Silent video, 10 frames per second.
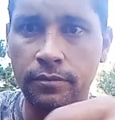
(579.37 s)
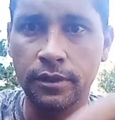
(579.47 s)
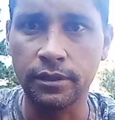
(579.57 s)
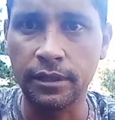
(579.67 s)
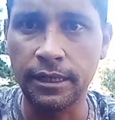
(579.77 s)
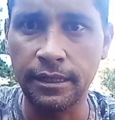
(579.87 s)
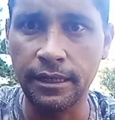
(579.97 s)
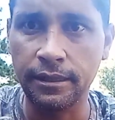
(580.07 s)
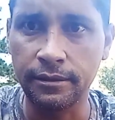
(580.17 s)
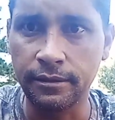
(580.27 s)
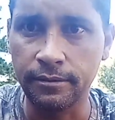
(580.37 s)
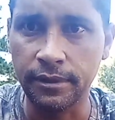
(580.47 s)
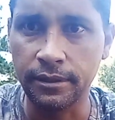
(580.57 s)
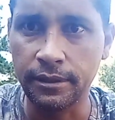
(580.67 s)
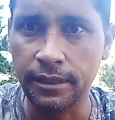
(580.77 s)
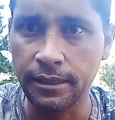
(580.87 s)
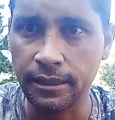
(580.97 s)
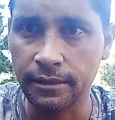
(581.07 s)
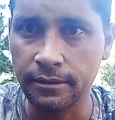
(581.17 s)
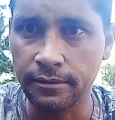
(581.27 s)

just like that. It'll be looking like that.